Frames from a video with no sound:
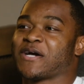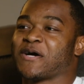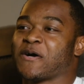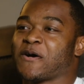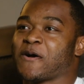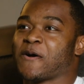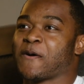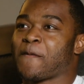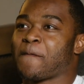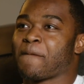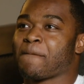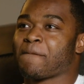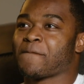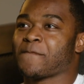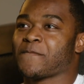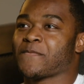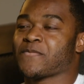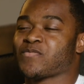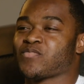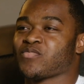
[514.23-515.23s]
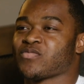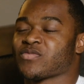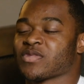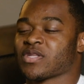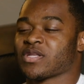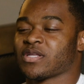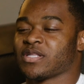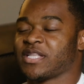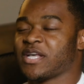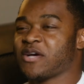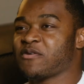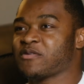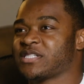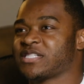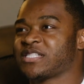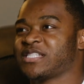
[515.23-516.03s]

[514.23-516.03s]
there was a